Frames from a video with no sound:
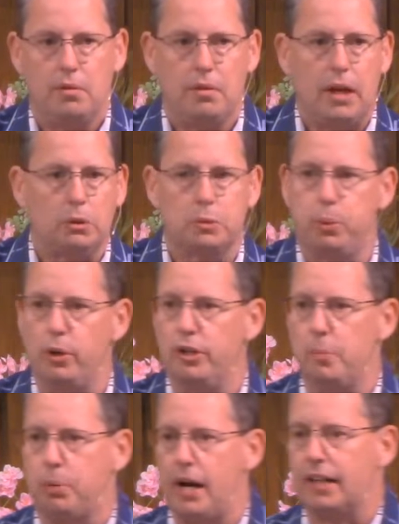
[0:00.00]
That was put into
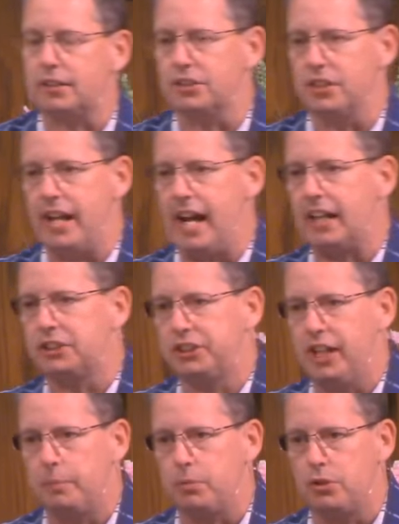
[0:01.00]
practice in Acts
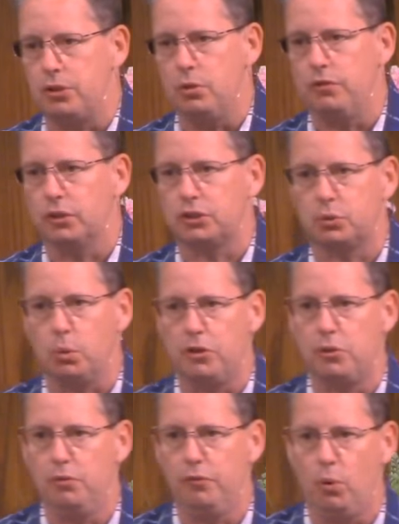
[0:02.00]
chapter 2, verses 1
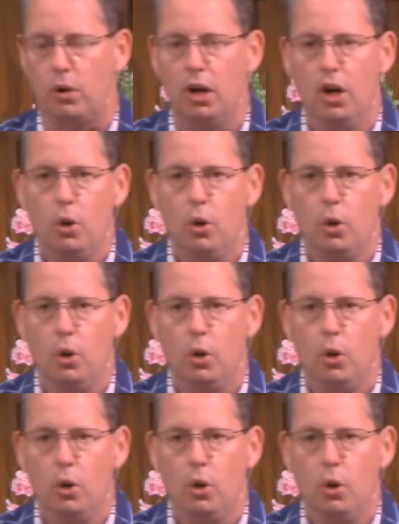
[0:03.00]
through 4,